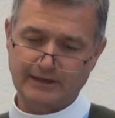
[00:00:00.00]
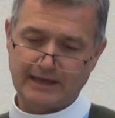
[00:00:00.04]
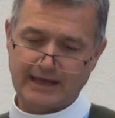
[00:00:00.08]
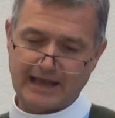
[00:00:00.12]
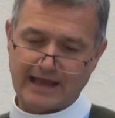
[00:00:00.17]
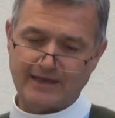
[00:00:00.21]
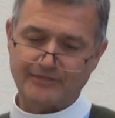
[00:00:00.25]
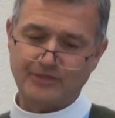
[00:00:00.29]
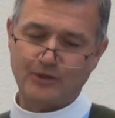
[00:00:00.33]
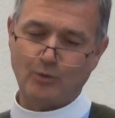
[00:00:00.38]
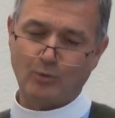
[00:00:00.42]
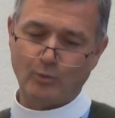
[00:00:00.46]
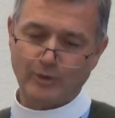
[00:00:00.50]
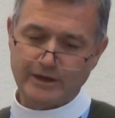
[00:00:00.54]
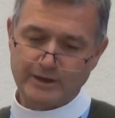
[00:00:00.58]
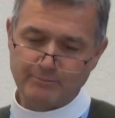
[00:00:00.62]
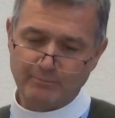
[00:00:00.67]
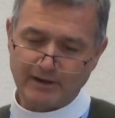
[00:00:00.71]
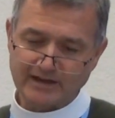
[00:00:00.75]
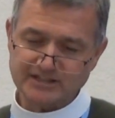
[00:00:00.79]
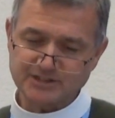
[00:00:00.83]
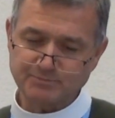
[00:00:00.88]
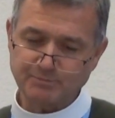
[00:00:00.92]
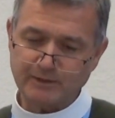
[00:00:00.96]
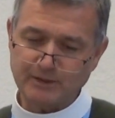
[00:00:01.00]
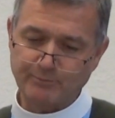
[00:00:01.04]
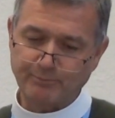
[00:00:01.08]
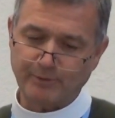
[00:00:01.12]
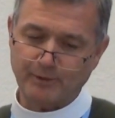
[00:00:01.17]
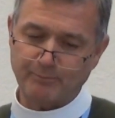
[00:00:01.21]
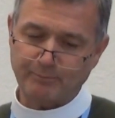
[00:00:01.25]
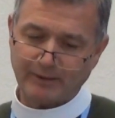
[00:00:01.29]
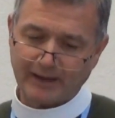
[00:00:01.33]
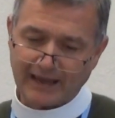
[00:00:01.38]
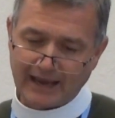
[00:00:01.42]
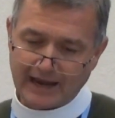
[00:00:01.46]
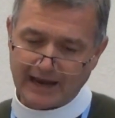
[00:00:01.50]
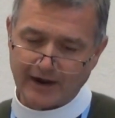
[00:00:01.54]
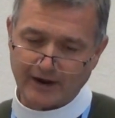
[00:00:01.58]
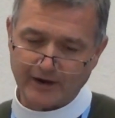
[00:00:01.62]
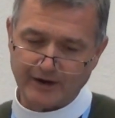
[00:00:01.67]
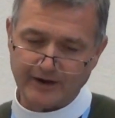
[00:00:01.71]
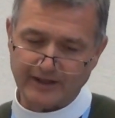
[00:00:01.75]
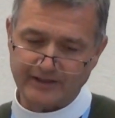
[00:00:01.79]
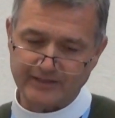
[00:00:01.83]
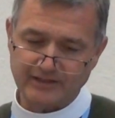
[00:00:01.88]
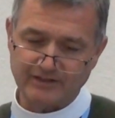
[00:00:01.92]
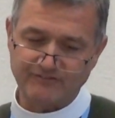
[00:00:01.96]
and that we must be
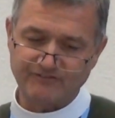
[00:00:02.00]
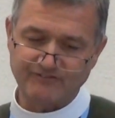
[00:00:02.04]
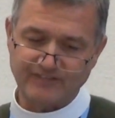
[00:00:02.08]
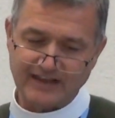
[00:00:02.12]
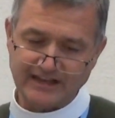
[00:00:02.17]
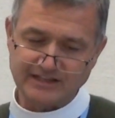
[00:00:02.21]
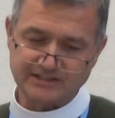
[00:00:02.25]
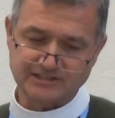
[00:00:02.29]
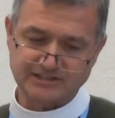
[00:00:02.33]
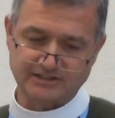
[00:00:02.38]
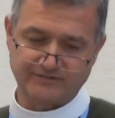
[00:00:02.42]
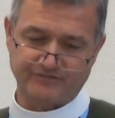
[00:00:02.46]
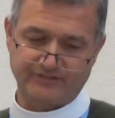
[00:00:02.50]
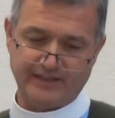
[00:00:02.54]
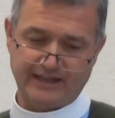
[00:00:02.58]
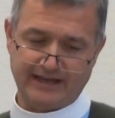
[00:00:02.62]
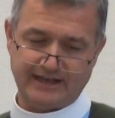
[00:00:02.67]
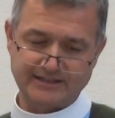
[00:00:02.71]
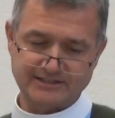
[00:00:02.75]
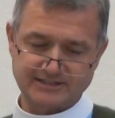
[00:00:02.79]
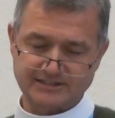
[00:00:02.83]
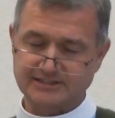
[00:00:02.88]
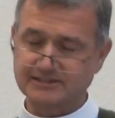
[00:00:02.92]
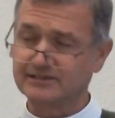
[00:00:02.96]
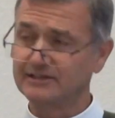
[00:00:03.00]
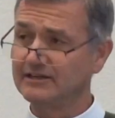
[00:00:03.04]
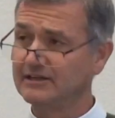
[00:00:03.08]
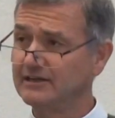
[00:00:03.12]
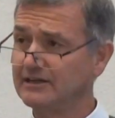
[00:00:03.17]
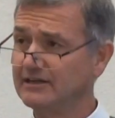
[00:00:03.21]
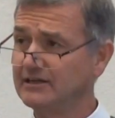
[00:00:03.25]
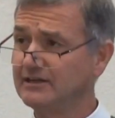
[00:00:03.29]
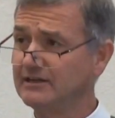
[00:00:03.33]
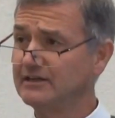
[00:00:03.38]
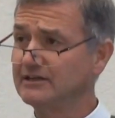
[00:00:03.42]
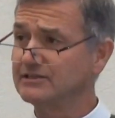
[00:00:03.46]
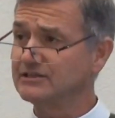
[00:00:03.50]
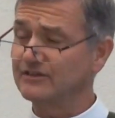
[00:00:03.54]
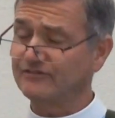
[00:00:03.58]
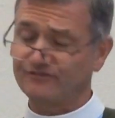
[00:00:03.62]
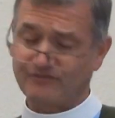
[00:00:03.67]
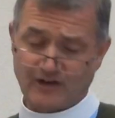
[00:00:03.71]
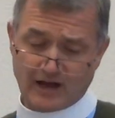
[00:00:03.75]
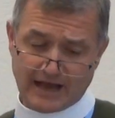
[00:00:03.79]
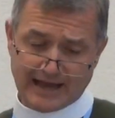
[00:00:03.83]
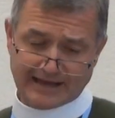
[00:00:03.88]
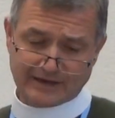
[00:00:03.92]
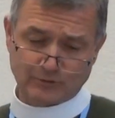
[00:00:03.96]
prepared in the face of this to
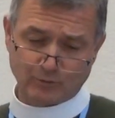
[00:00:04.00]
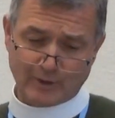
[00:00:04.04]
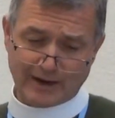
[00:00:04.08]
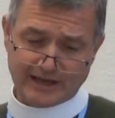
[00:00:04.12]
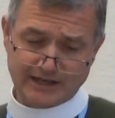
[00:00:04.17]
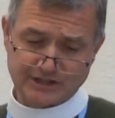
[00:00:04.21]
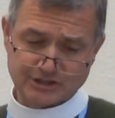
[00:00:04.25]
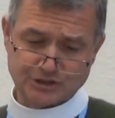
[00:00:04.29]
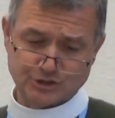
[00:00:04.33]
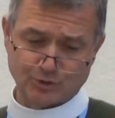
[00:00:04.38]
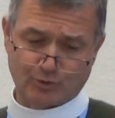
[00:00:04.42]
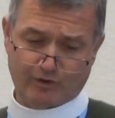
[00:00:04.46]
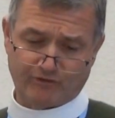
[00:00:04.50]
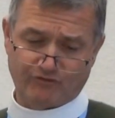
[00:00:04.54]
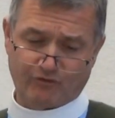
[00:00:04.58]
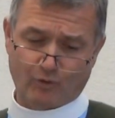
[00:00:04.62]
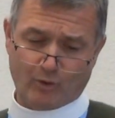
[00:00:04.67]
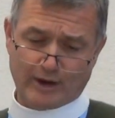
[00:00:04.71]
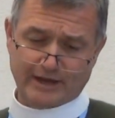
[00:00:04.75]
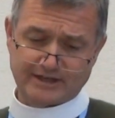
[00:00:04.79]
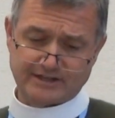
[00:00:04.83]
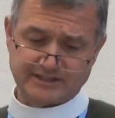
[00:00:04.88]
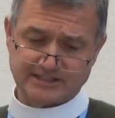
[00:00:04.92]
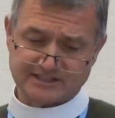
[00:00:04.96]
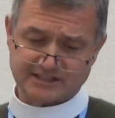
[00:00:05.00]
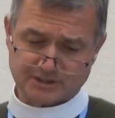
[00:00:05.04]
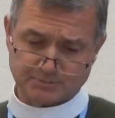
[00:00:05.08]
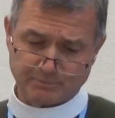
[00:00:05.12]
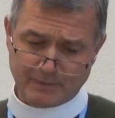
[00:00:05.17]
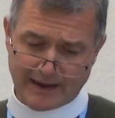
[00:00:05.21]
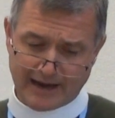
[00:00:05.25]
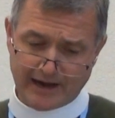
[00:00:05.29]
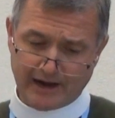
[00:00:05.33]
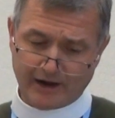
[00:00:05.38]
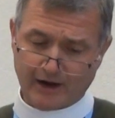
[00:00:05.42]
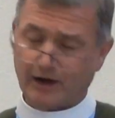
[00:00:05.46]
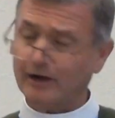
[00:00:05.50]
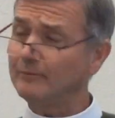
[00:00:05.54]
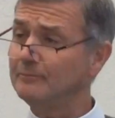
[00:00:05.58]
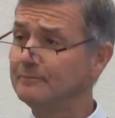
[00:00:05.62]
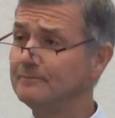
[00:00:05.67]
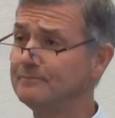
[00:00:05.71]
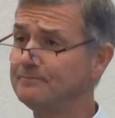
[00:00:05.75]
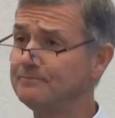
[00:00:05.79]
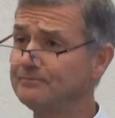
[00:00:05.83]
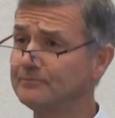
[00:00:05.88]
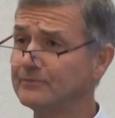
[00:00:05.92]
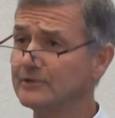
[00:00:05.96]
find ways to avoid
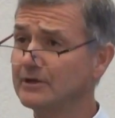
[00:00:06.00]
despair,